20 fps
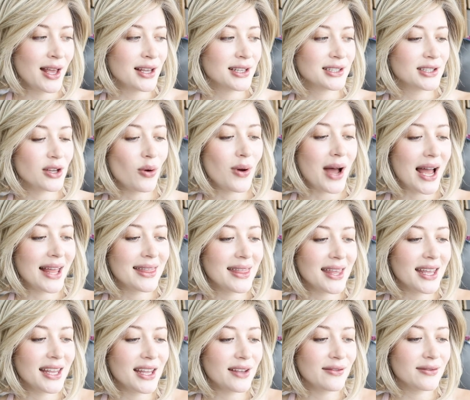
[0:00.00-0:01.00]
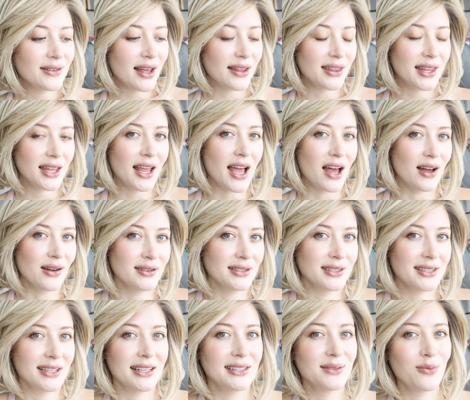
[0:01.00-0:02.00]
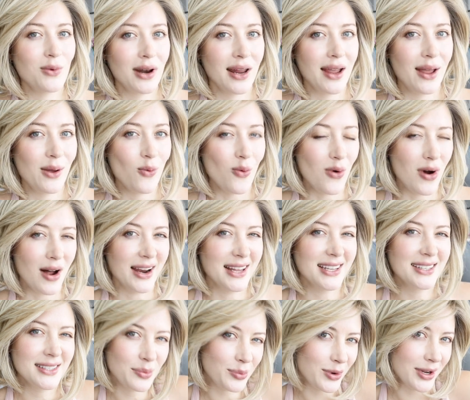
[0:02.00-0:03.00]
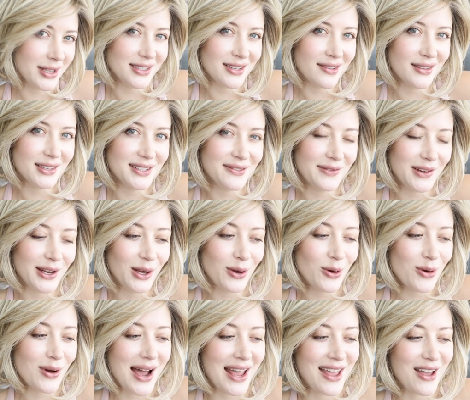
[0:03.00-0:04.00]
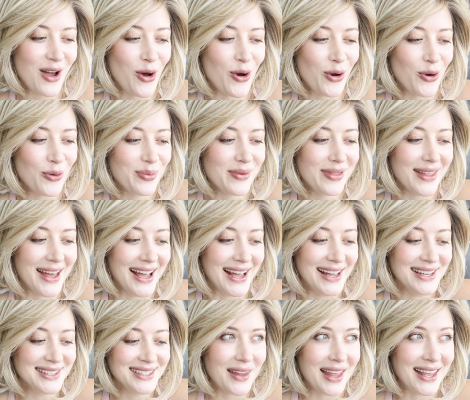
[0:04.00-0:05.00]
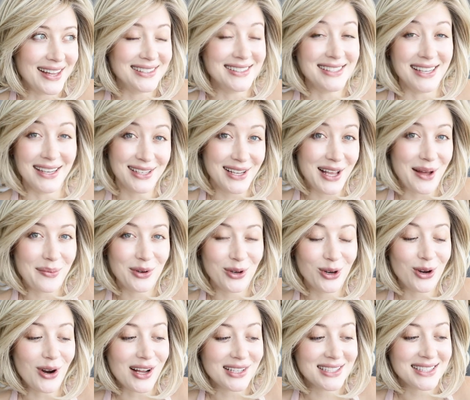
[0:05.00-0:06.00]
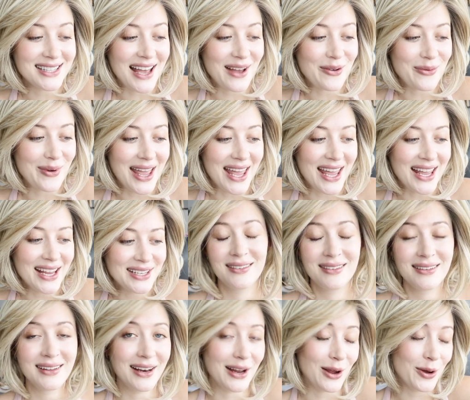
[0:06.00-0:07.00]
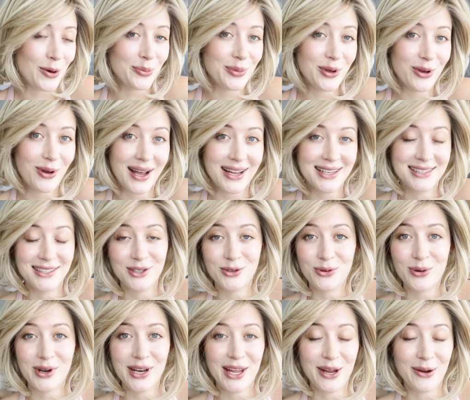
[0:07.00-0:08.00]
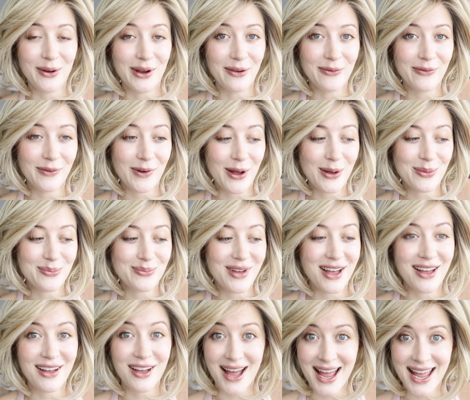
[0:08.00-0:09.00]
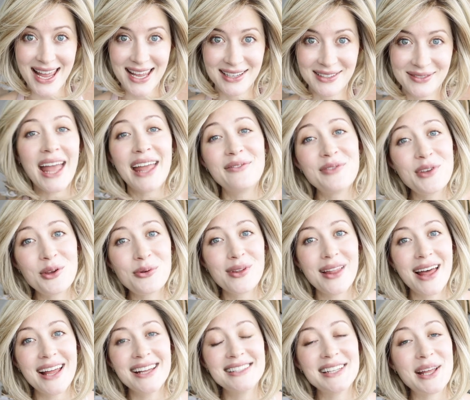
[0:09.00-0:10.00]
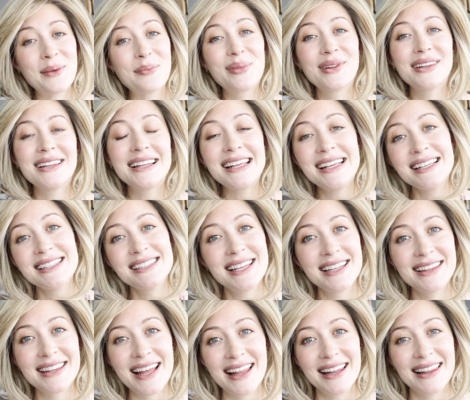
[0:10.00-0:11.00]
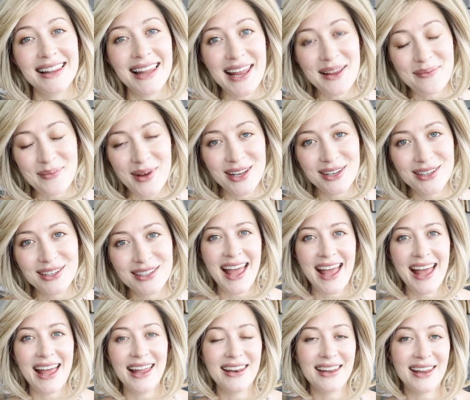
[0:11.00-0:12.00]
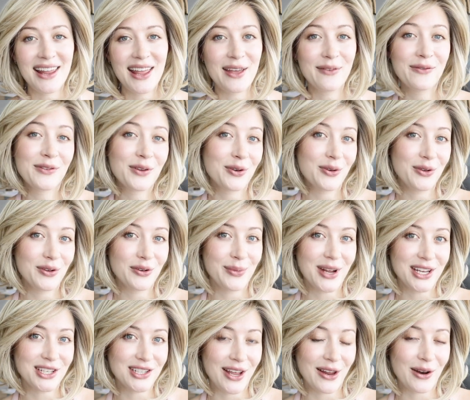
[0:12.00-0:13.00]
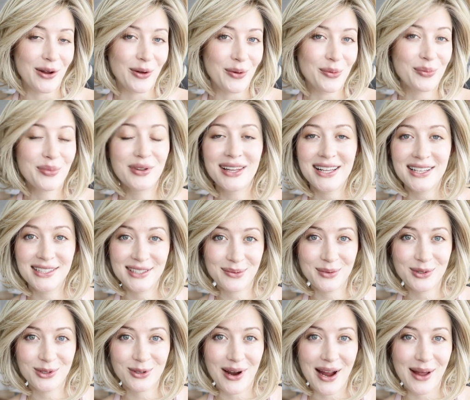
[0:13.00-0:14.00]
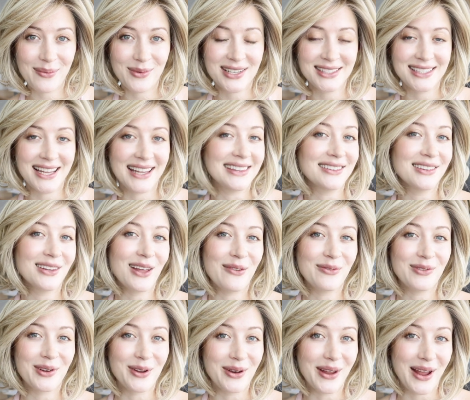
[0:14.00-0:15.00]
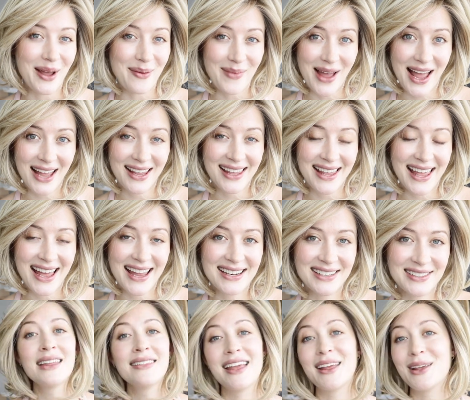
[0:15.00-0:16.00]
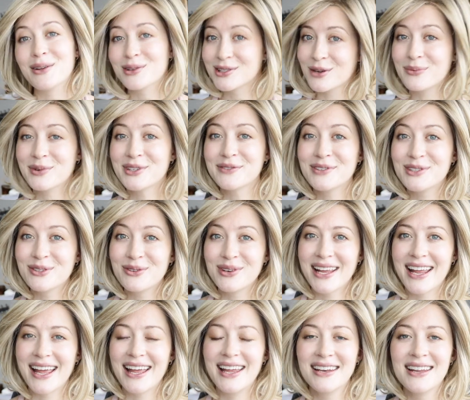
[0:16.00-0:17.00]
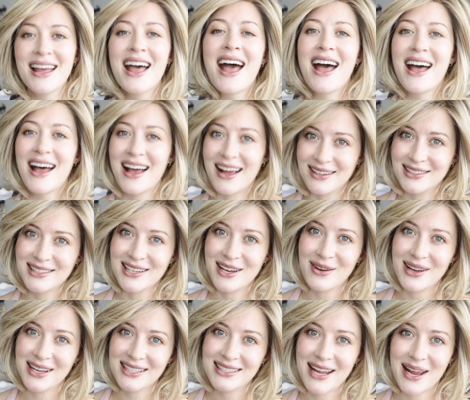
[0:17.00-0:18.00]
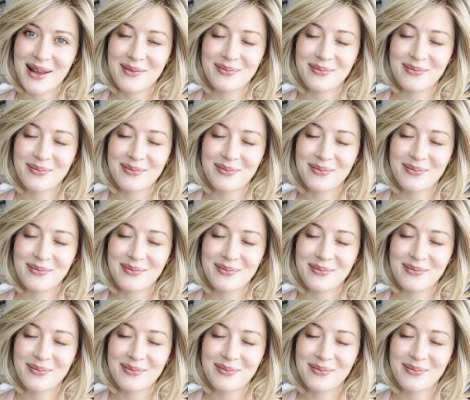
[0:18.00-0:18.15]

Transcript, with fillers: So I think if nothing else, that's what I wanted to bring to this video. I hope that it did come across that way. And I hope you guys enjoyed hearing from a guy. If you liked it, please hit that like button. And if you're new to my channel, please subscribe because I'd love for you to come back again. Thank you so much for tuning in. I'll see you next time.